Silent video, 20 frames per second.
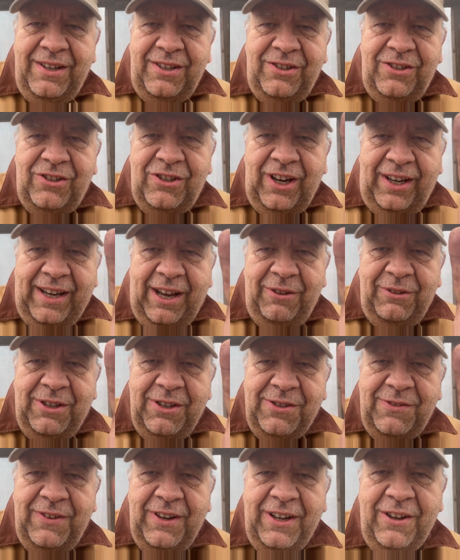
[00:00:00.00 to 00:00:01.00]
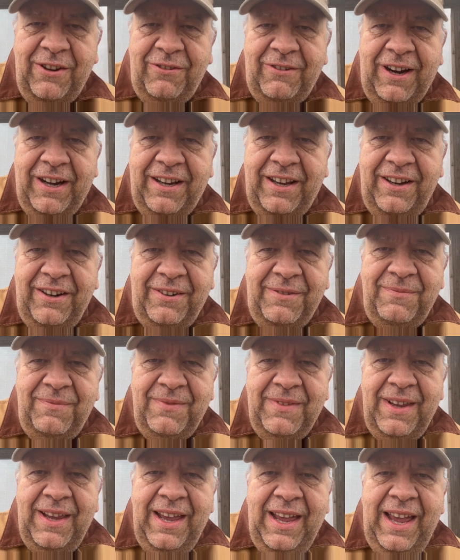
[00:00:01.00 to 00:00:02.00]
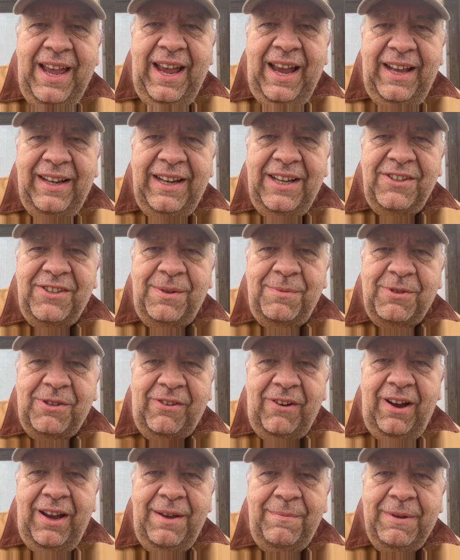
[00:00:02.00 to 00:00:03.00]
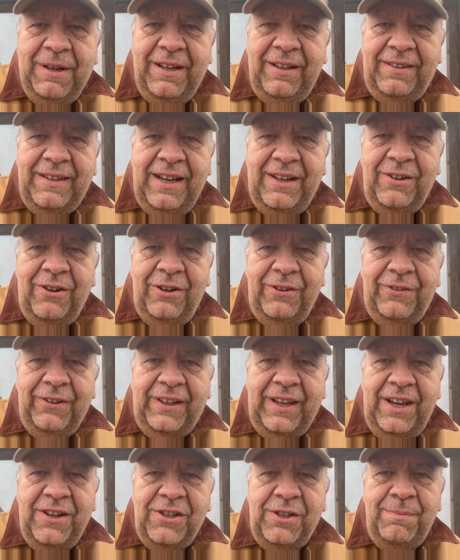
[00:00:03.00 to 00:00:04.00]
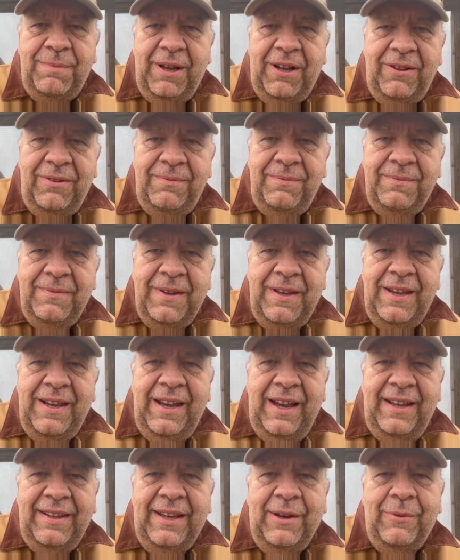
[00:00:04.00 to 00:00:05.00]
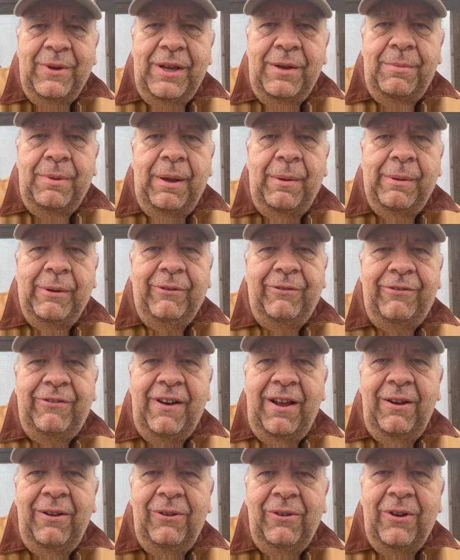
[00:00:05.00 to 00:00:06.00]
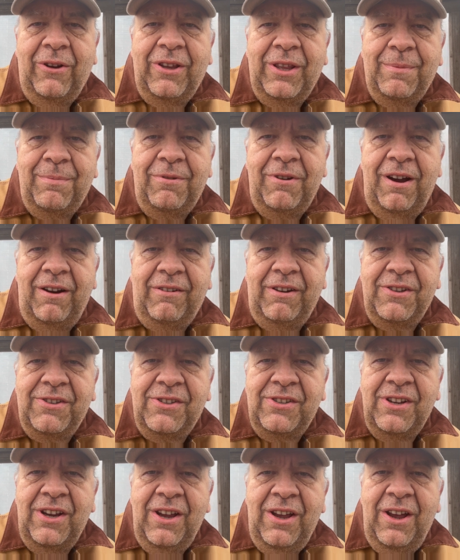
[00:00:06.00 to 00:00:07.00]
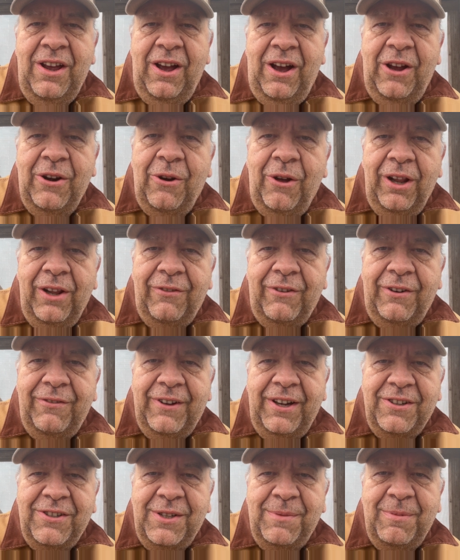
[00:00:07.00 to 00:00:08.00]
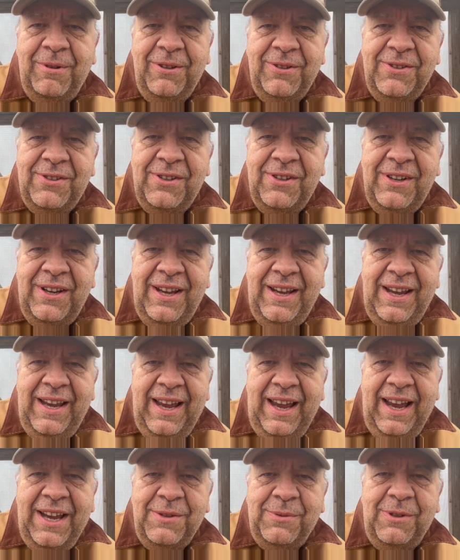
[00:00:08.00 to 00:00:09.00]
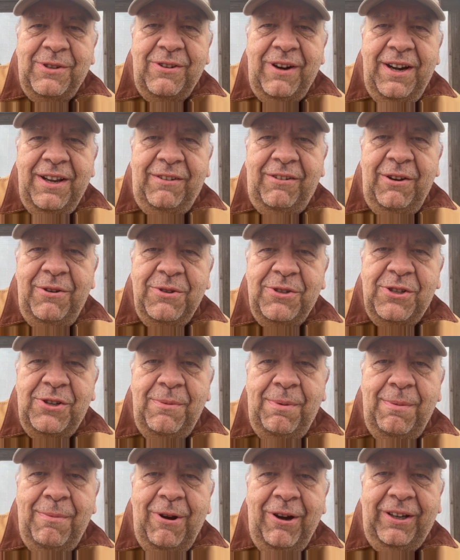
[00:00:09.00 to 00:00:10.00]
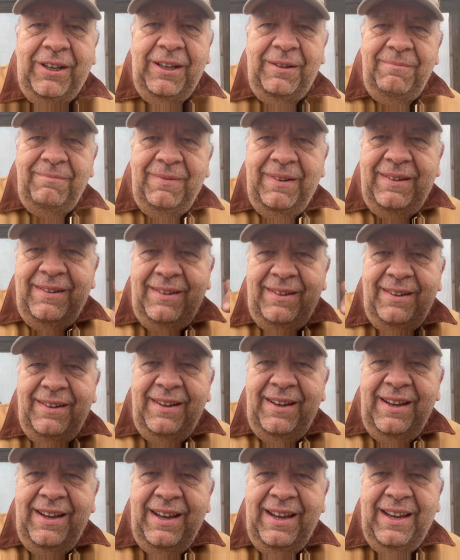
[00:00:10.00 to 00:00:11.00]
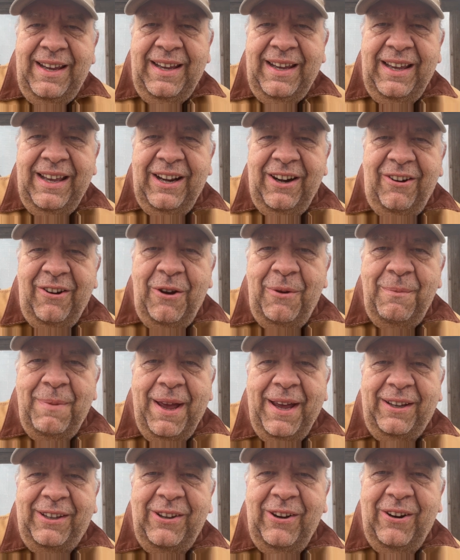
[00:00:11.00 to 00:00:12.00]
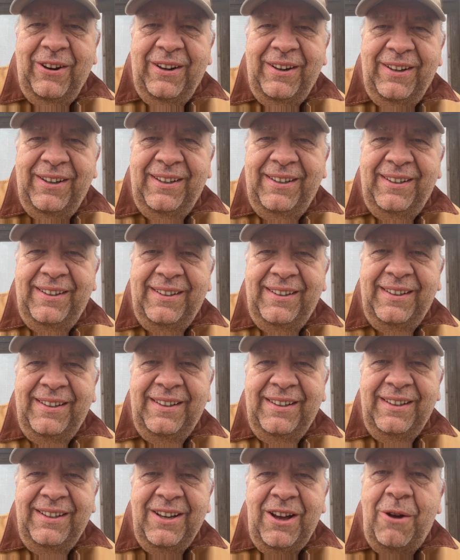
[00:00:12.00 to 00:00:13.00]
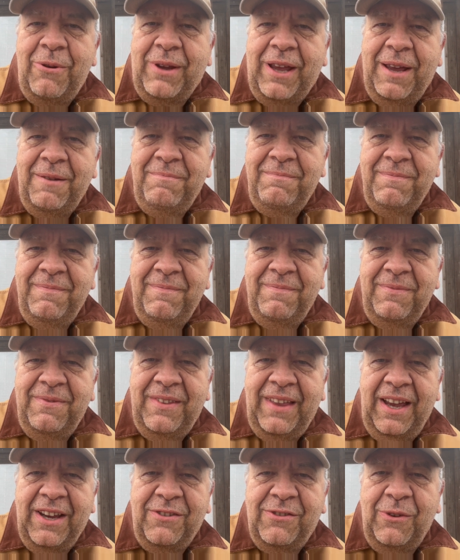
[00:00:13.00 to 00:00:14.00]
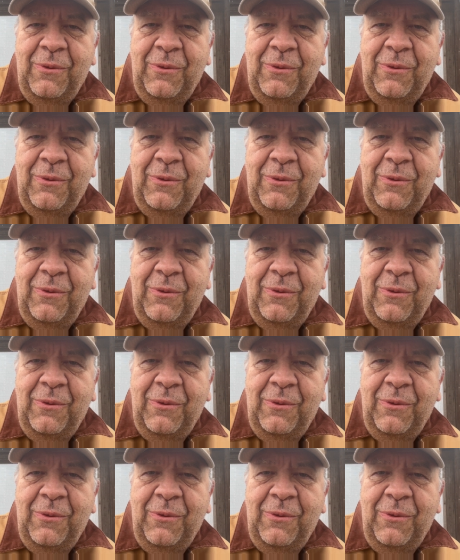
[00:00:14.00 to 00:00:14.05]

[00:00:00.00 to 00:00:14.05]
check out this video right here, and then subscribe and hit that notification bell. And that way you'll be able to follow along on the progress on all of our vegetables as we try to grow a supermarket in our own backyard. Okay, thanks for